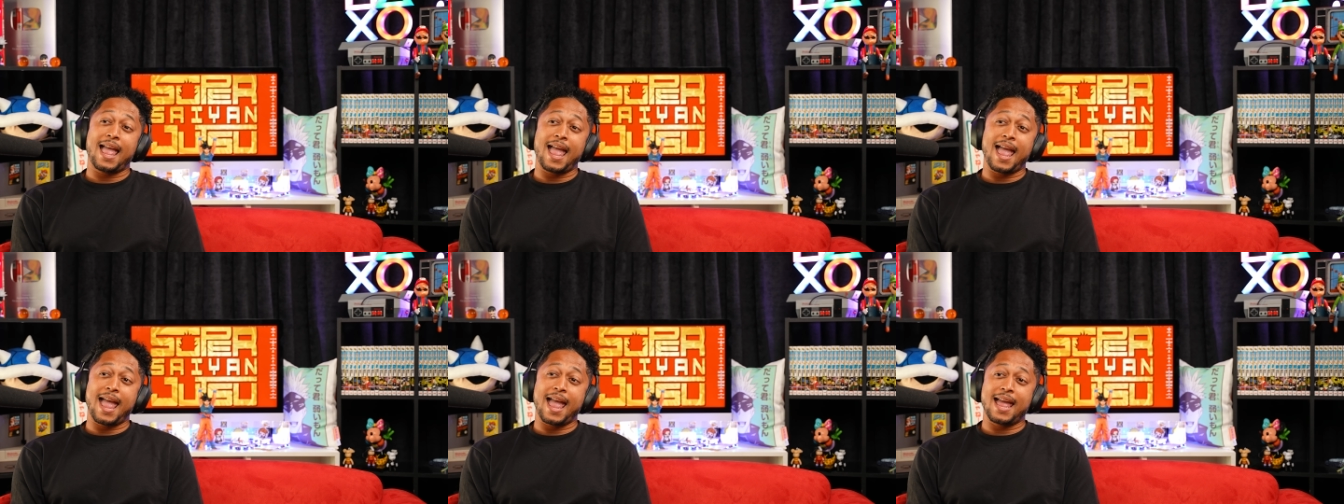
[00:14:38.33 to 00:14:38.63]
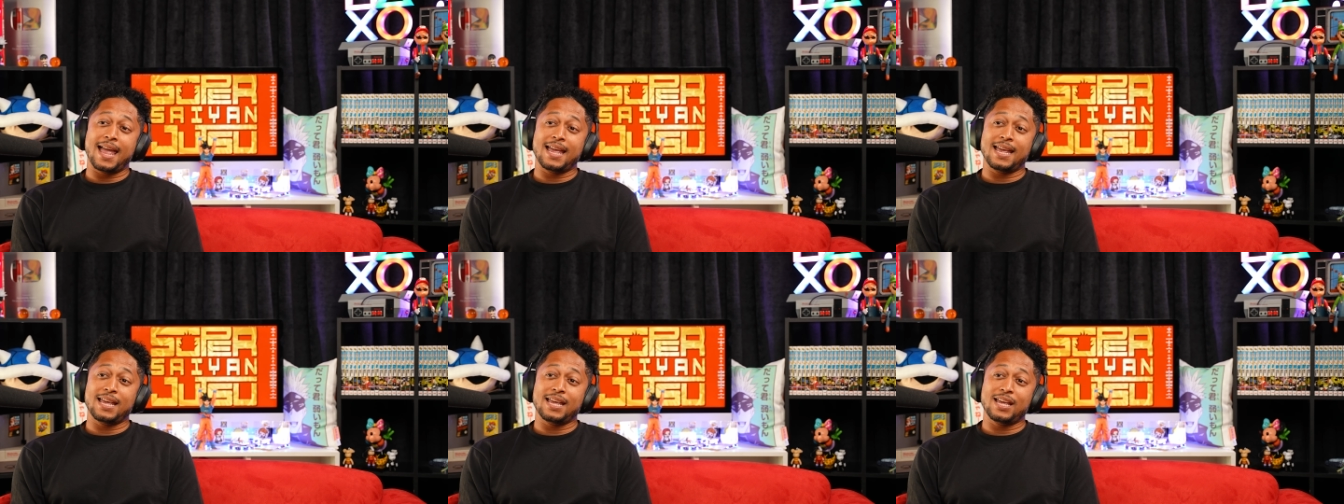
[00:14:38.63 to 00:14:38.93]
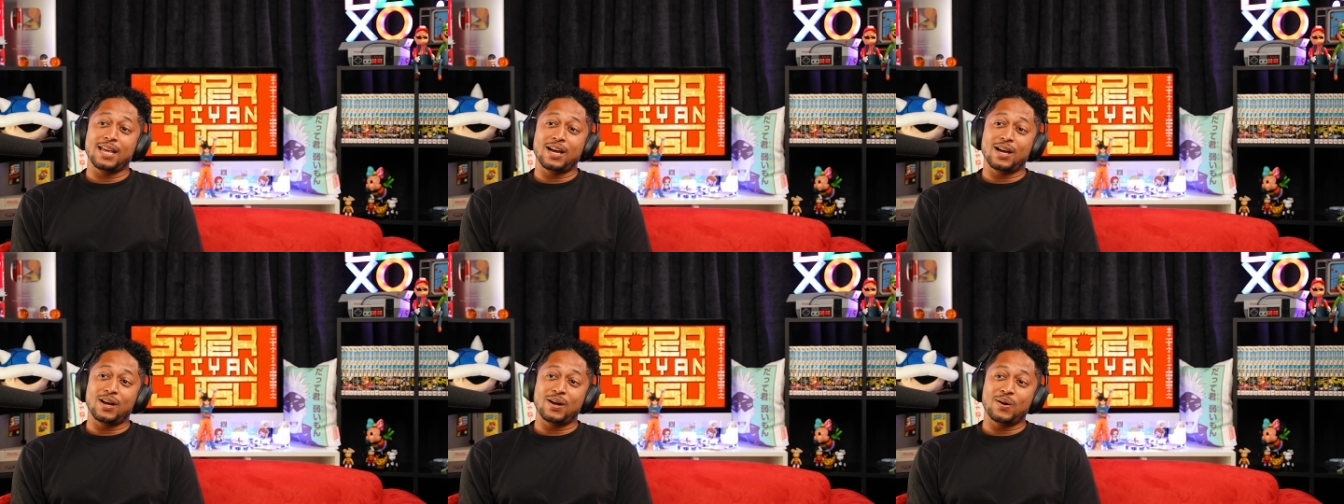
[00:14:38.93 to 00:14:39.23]
Hey
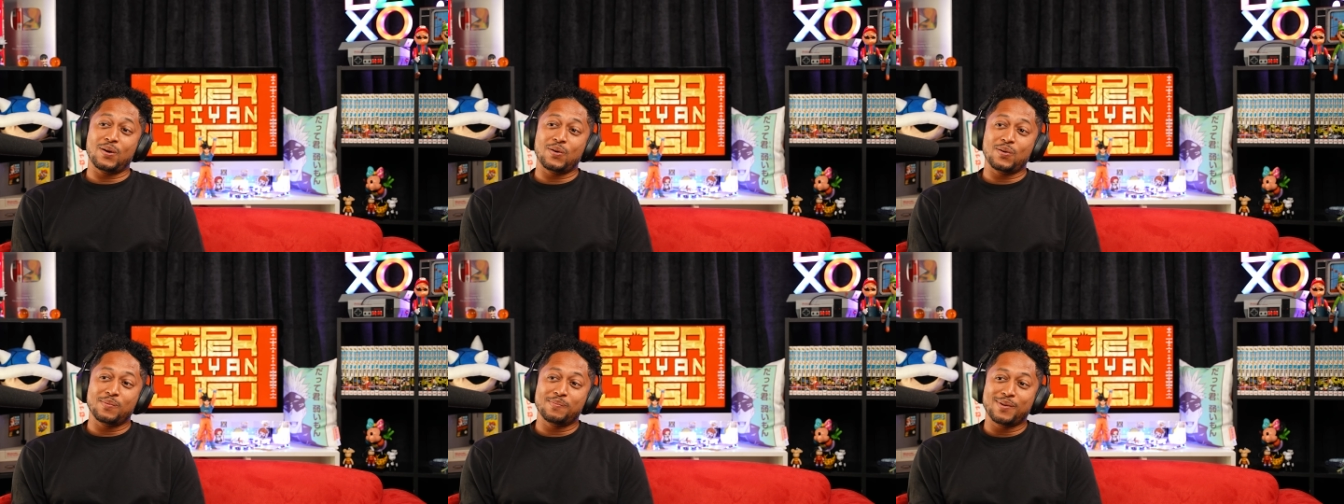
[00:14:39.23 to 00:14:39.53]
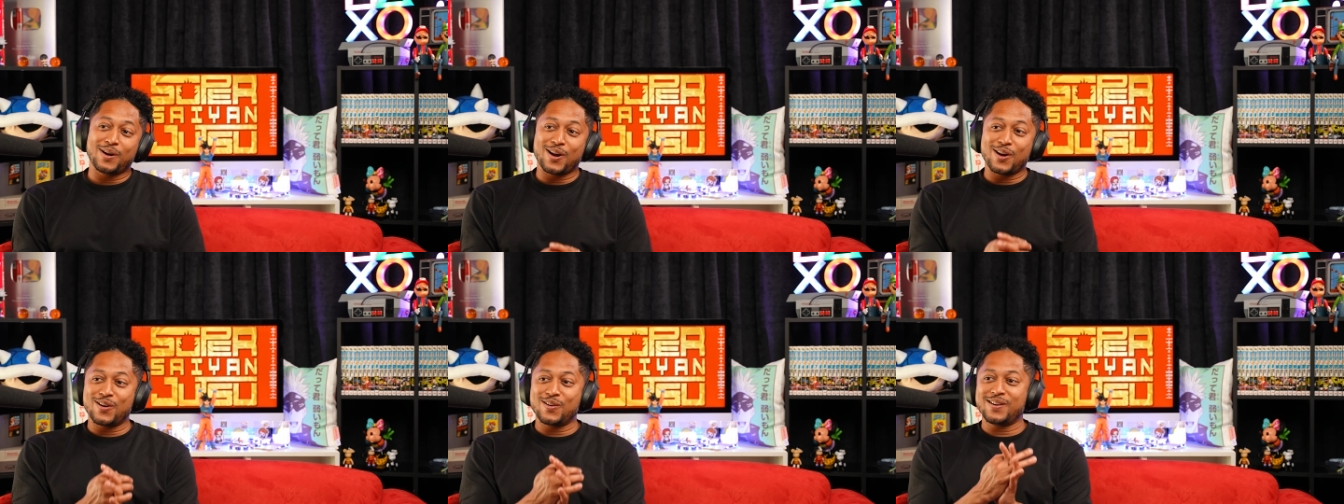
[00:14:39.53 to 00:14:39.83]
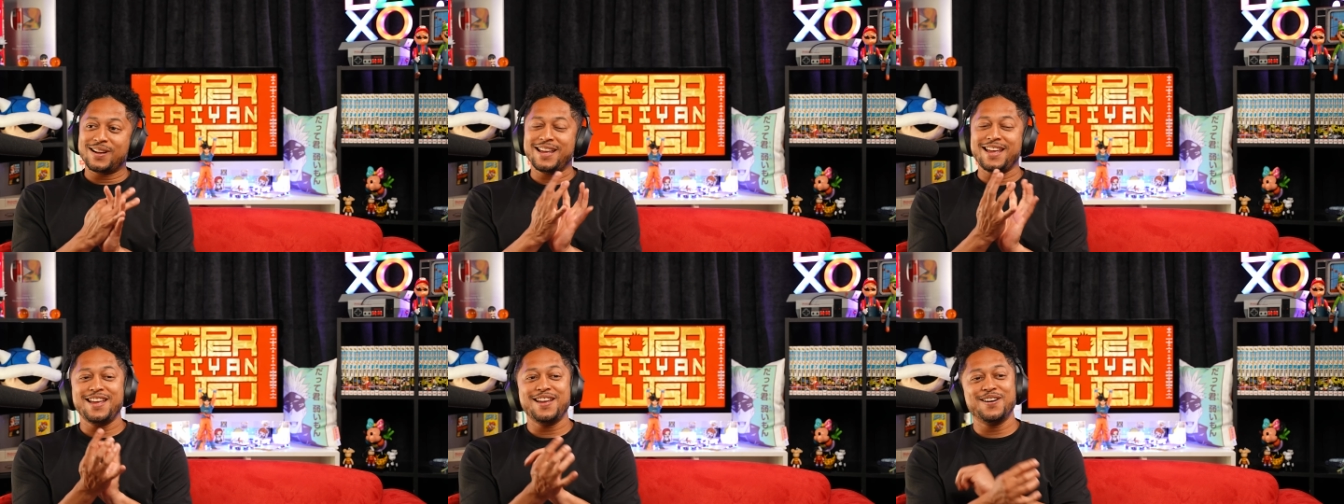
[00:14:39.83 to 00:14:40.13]
yo, bro,
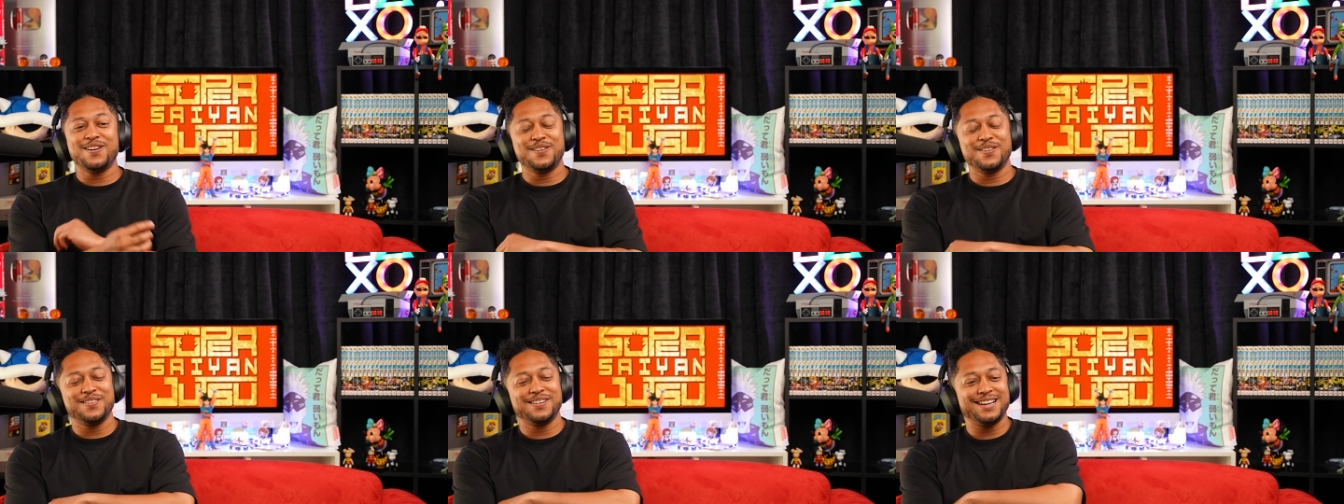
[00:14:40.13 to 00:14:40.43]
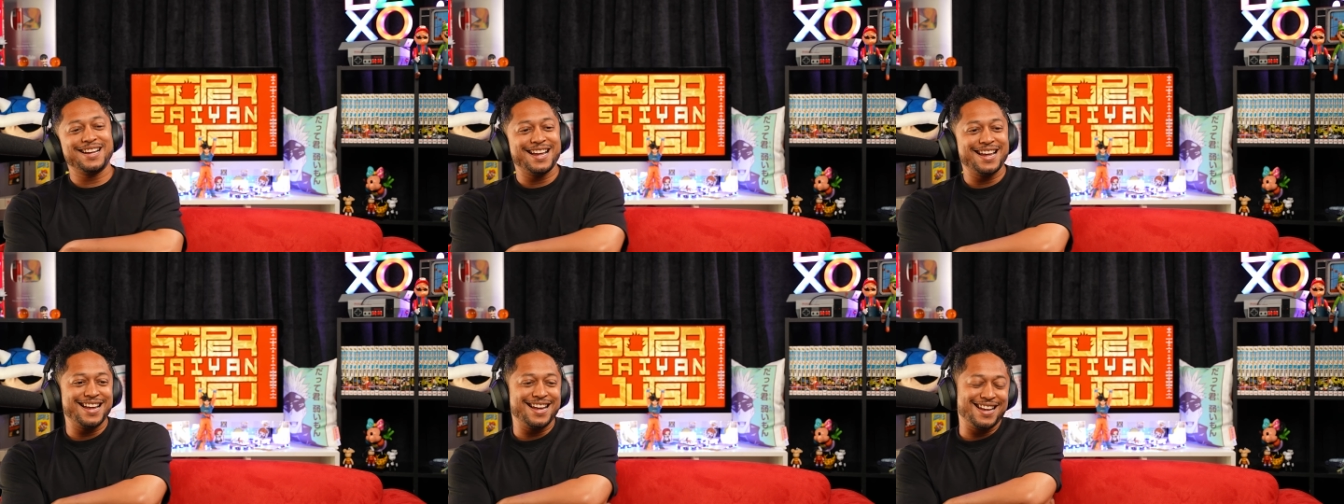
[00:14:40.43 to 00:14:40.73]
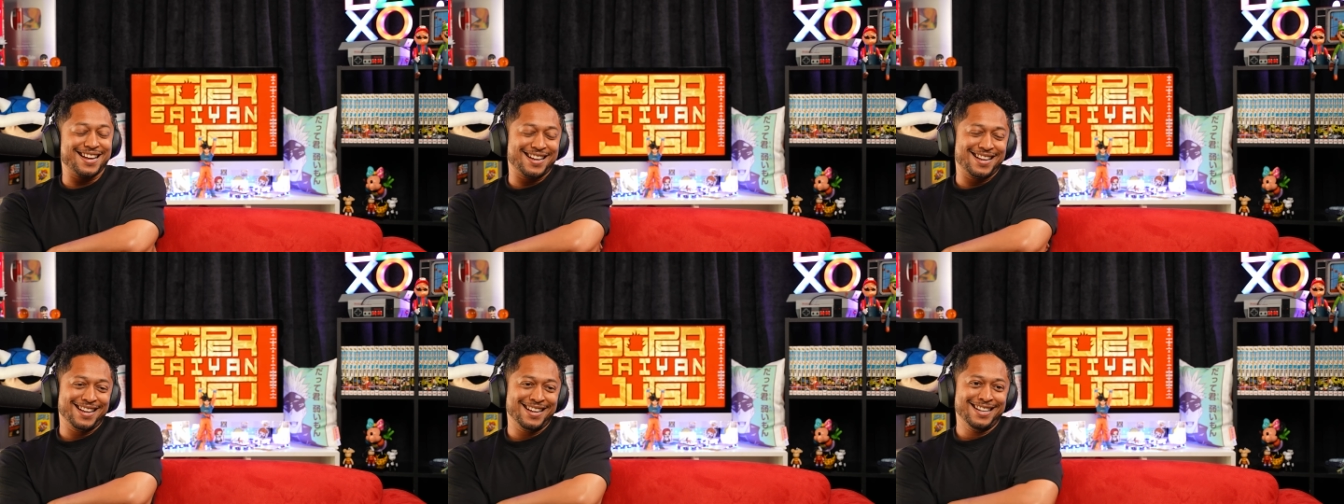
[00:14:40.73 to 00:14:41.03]
he gonna,
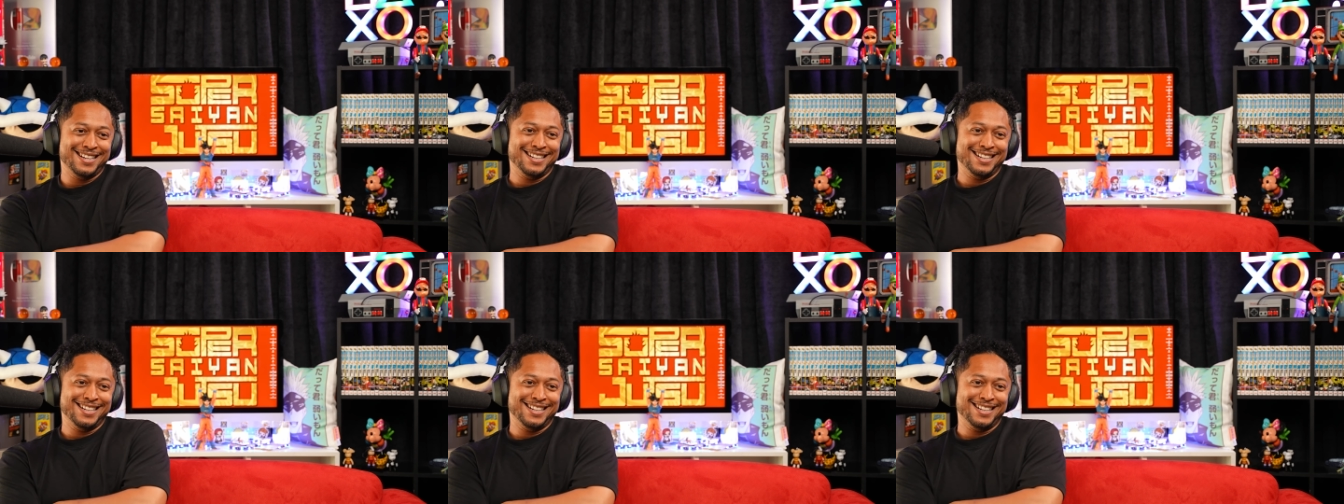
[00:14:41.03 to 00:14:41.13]
hey,